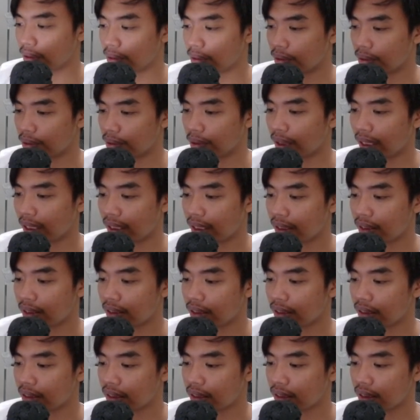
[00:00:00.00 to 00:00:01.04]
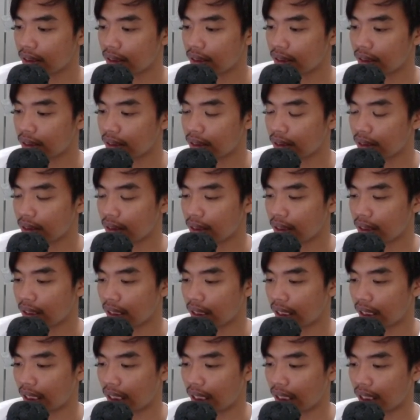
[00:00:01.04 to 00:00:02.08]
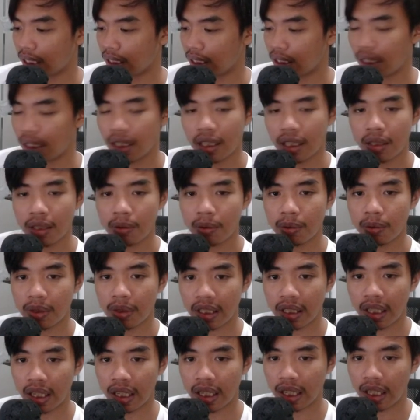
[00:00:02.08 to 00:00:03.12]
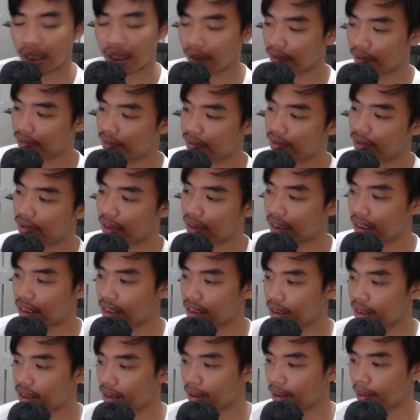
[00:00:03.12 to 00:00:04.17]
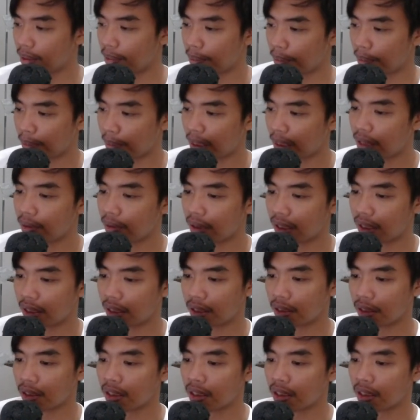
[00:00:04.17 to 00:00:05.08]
to edit, and then we have this menu editor.